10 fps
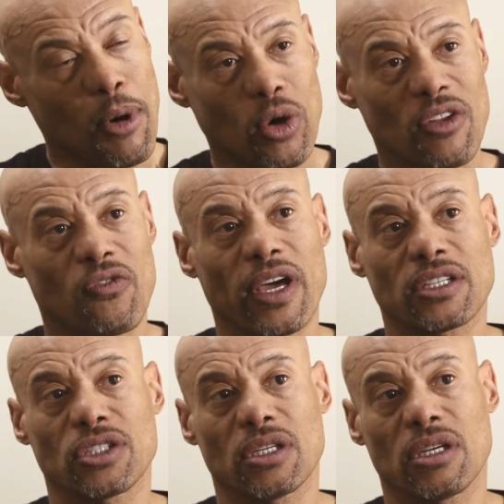bone
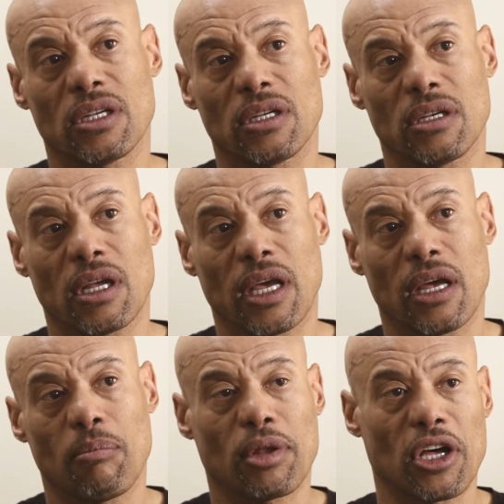infection
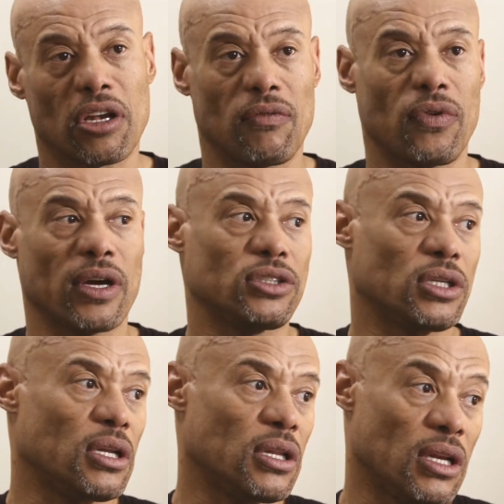and blood
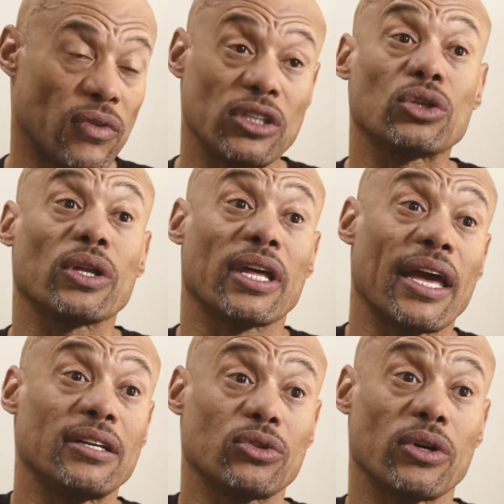infection, and then eventually
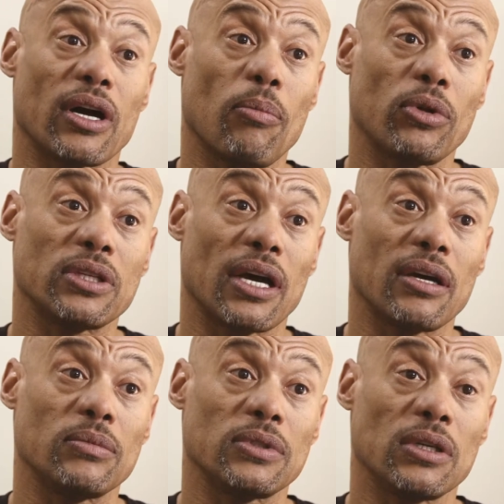cancer a couple of
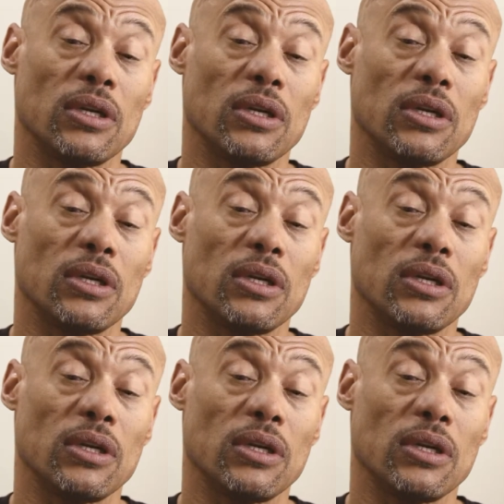times.